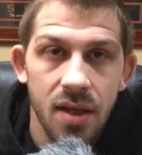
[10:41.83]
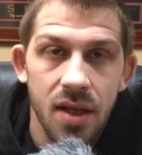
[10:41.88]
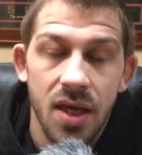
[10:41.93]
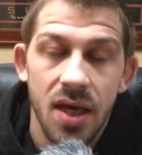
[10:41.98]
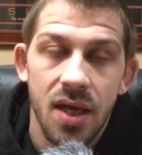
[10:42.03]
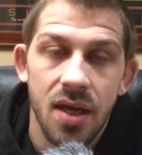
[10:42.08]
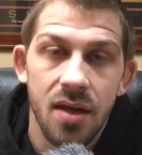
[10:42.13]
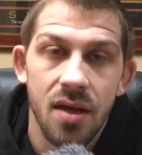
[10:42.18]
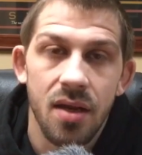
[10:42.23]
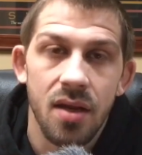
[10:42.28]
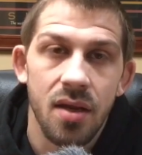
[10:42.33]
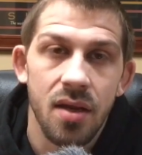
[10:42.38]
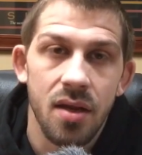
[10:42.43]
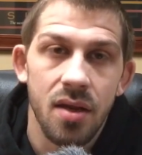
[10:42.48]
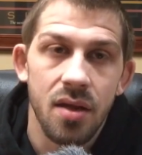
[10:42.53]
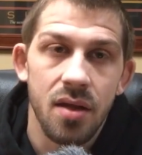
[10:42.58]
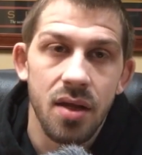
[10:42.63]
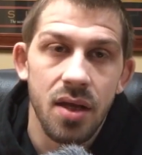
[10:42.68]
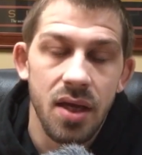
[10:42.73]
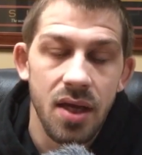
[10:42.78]
get
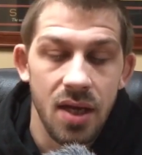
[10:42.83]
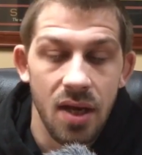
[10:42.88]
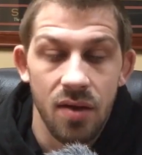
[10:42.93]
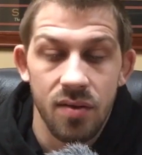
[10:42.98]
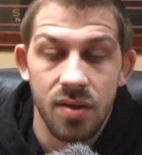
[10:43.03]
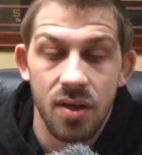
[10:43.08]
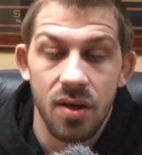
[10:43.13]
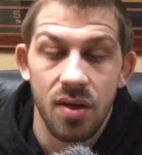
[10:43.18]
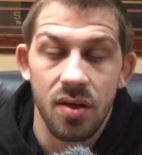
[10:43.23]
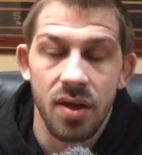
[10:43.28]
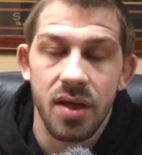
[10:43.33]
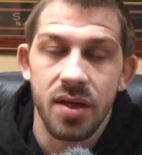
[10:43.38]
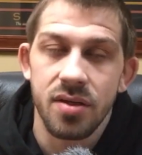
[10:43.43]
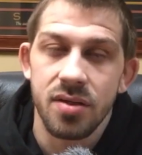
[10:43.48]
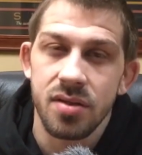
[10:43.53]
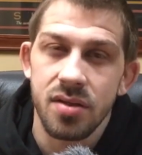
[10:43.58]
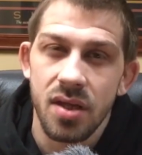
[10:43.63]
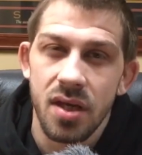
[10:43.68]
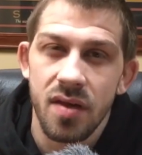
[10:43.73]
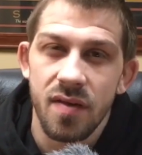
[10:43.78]
out there and let
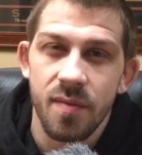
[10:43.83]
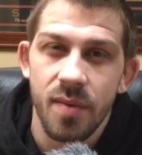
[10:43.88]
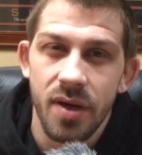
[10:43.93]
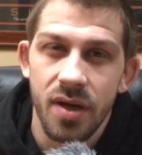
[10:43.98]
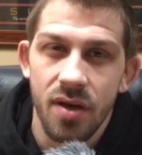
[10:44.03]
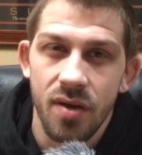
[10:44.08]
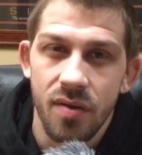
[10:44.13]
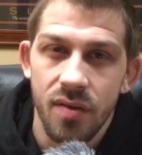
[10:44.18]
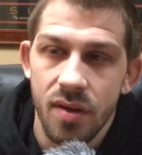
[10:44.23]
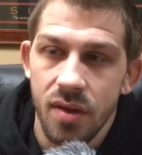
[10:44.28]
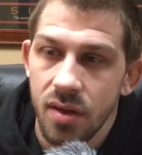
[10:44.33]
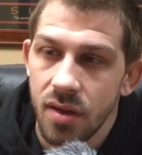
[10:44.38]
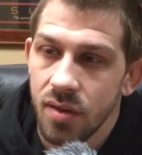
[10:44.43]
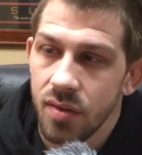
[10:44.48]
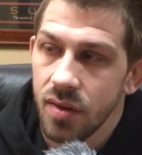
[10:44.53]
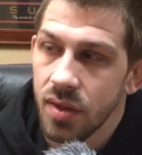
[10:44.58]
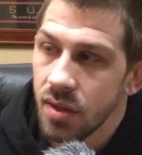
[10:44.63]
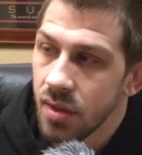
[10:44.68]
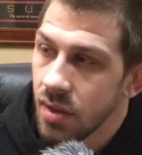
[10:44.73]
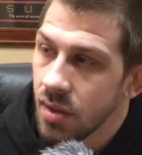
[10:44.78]
everybody know that
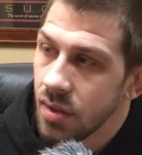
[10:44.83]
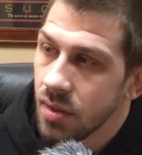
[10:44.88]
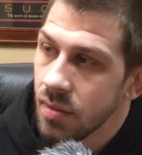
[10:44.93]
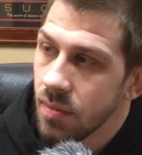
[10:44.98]
that